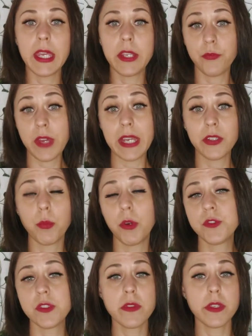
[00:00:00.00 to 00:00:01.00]
In fact,
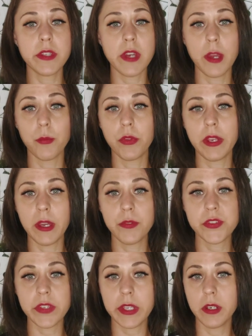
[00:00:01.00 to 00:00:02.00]
most of the time when
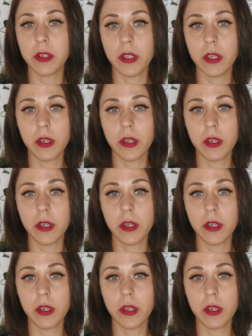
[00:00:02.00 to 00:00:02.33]
I've seen